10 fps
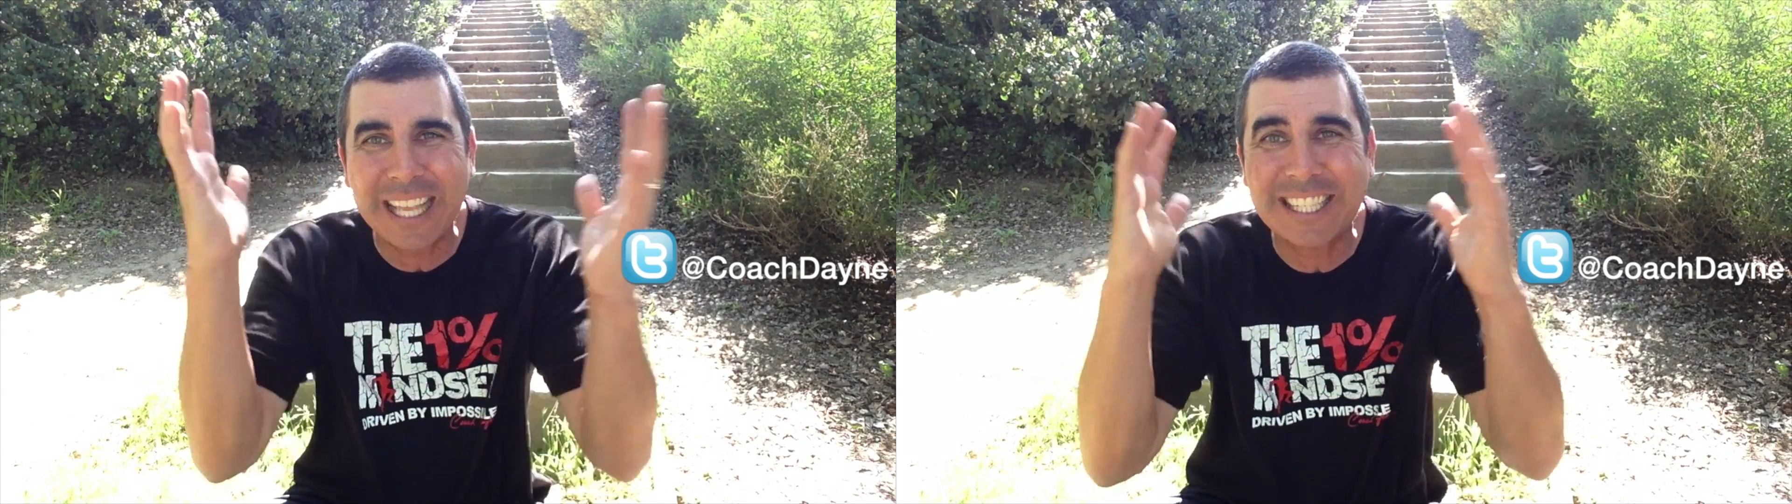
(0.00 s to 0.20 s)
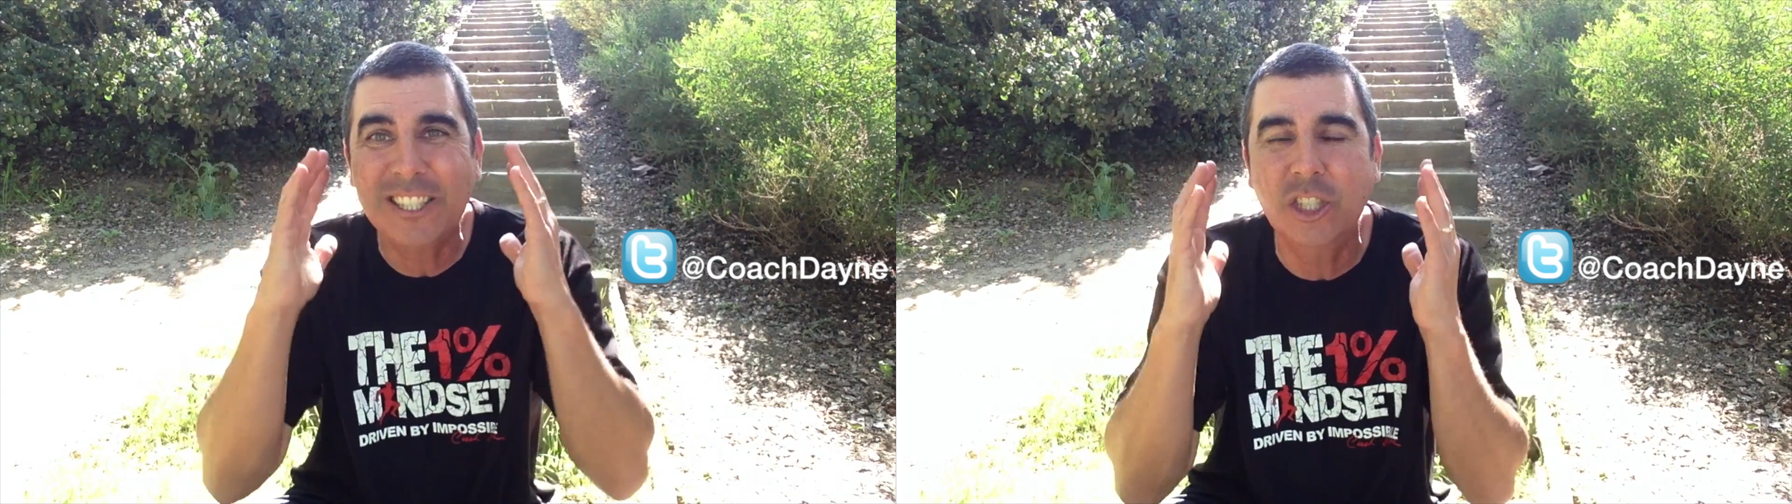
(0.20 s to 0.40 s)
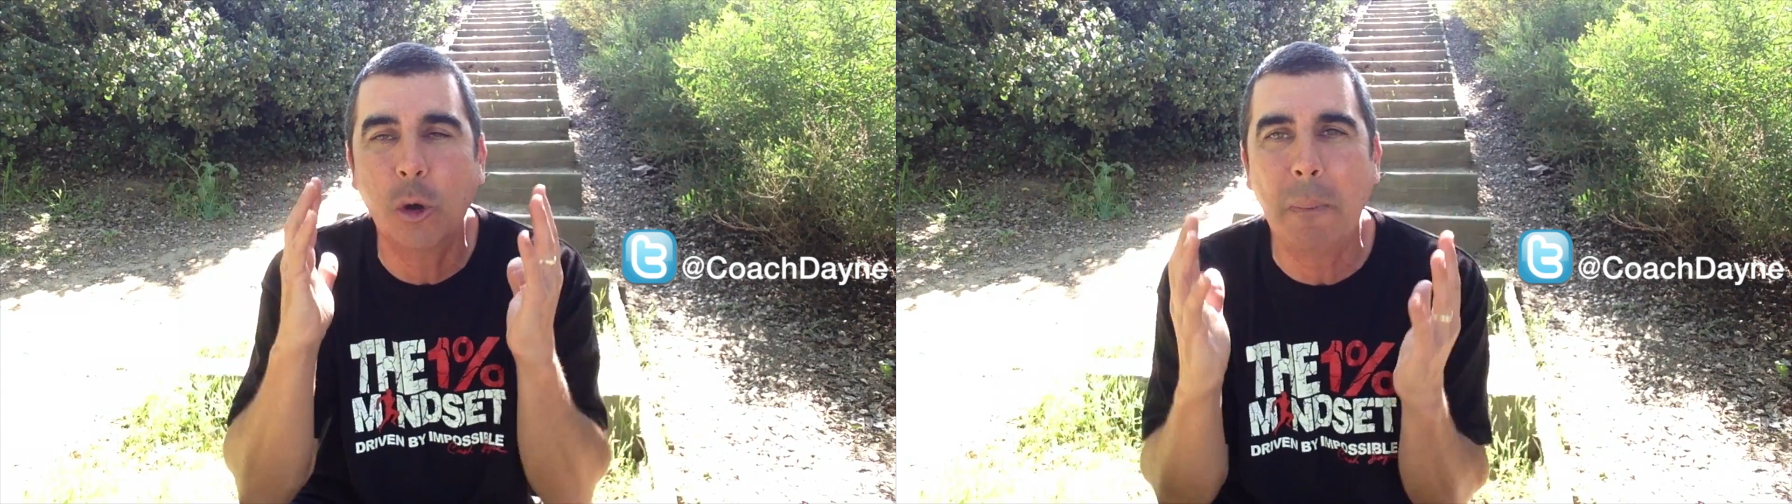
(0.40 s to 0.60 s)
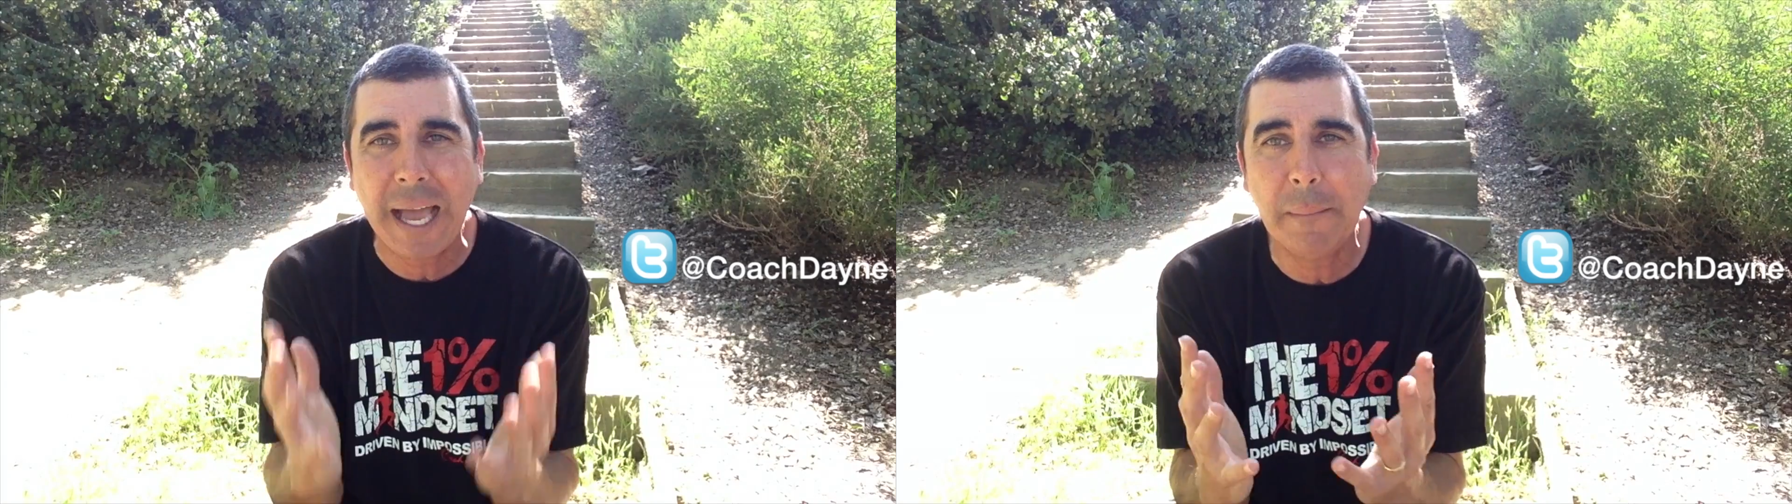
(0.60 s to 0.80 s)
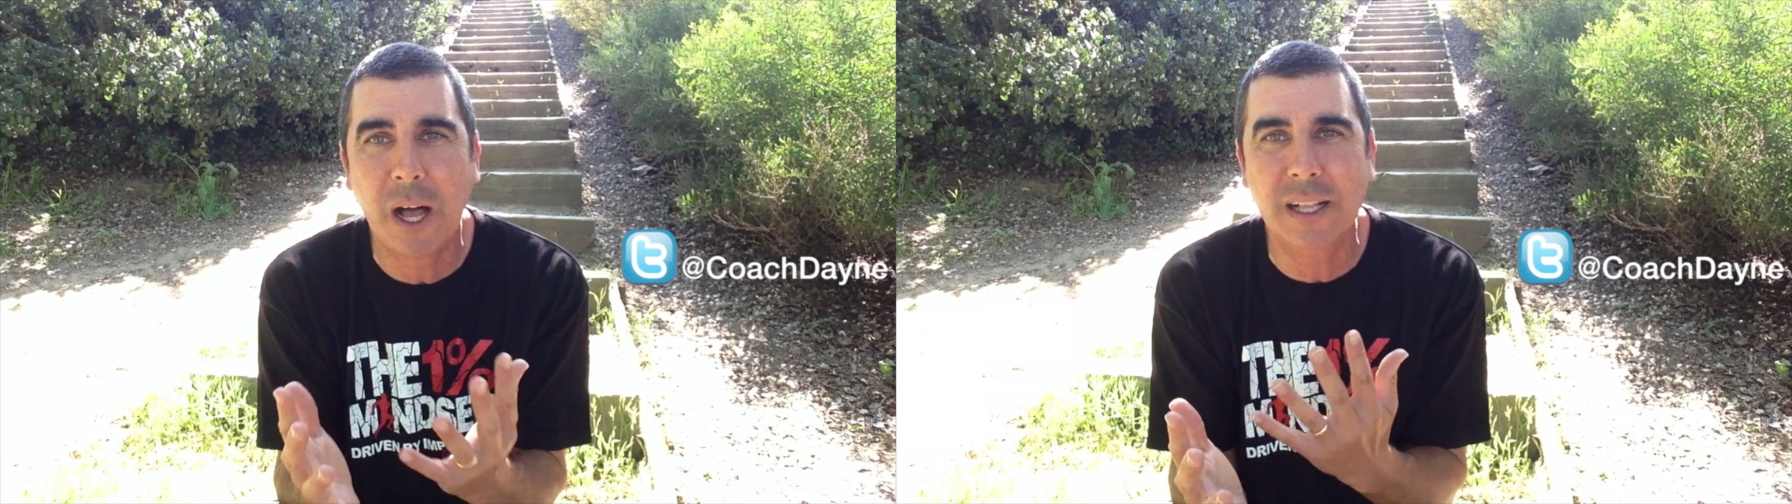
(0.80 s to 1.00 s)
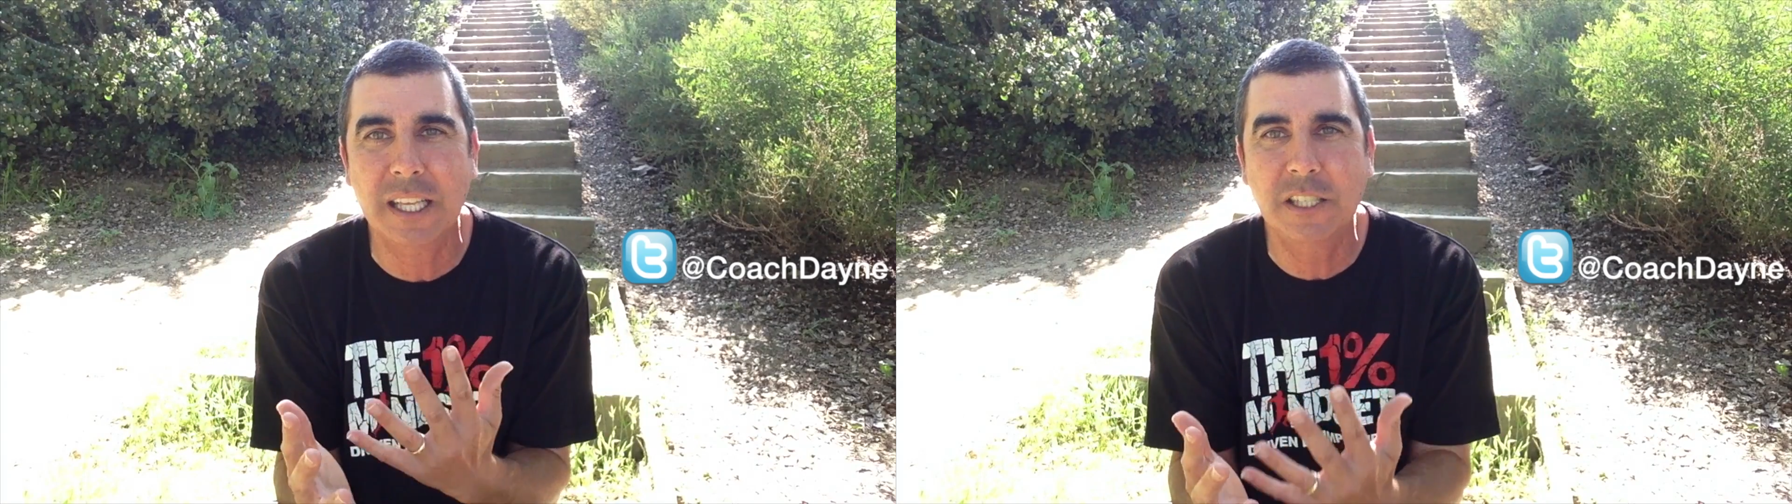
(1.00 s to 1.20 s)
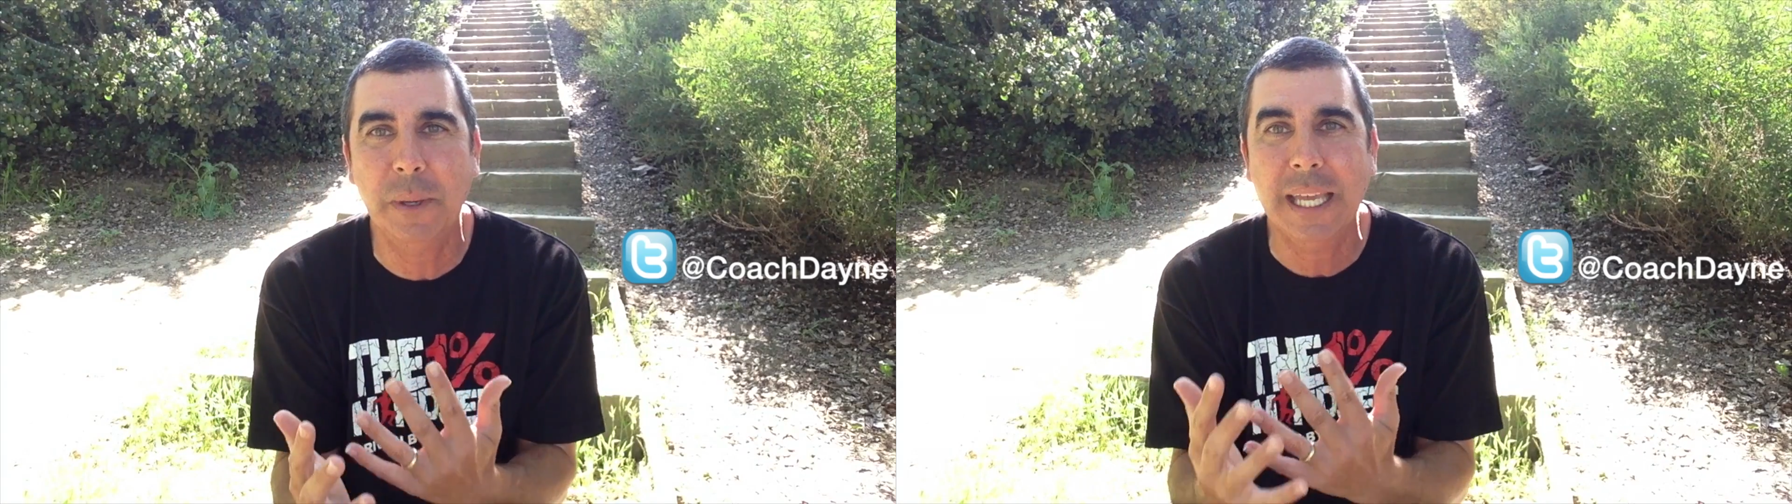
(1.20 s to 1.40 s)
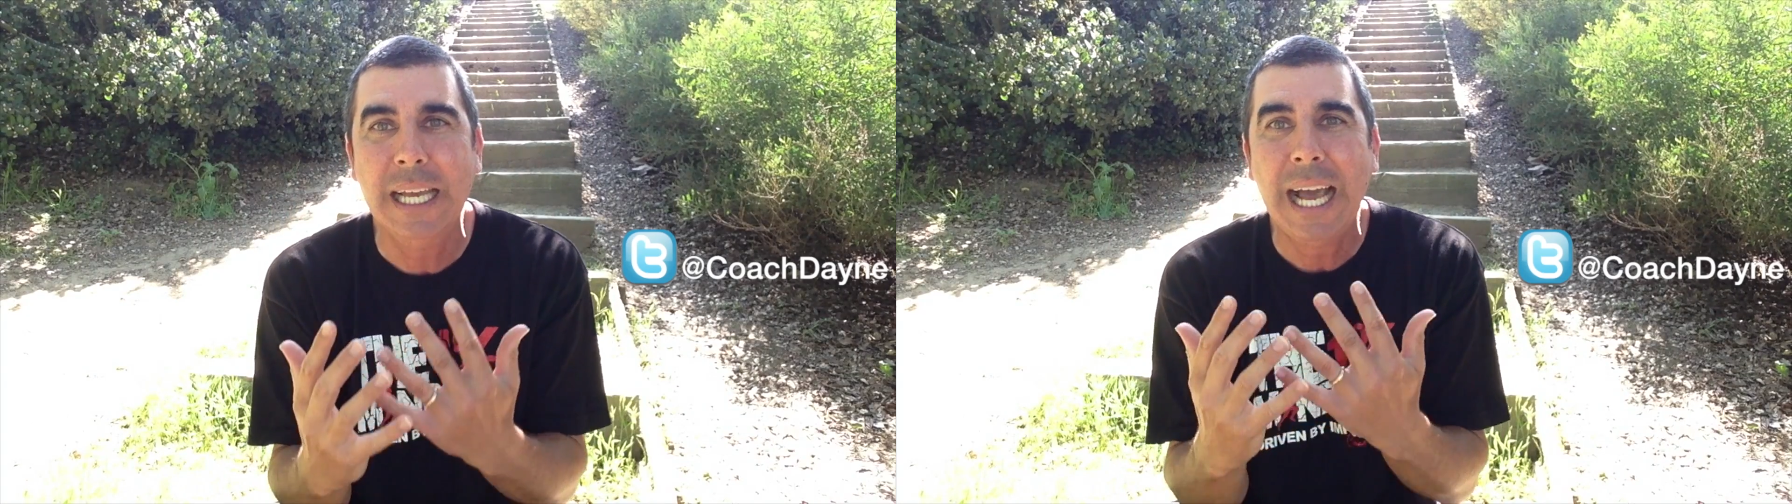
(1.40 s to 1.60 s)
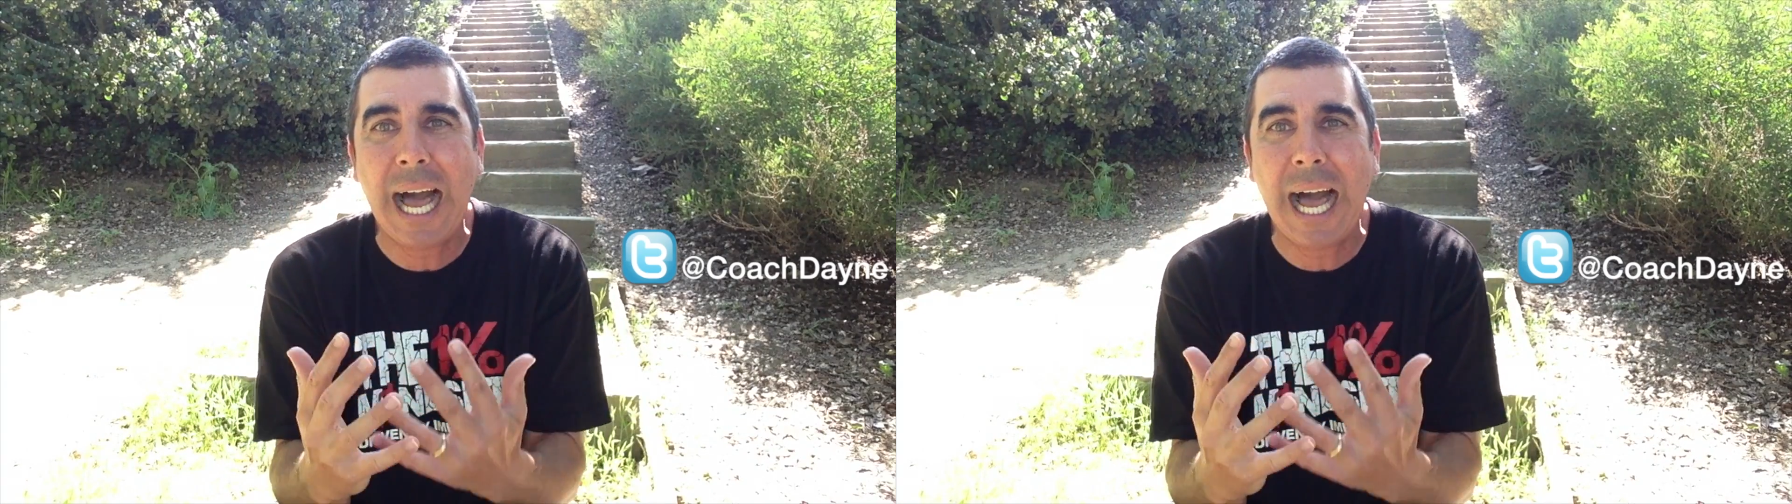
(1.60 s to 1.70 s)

so mind-boggling to me.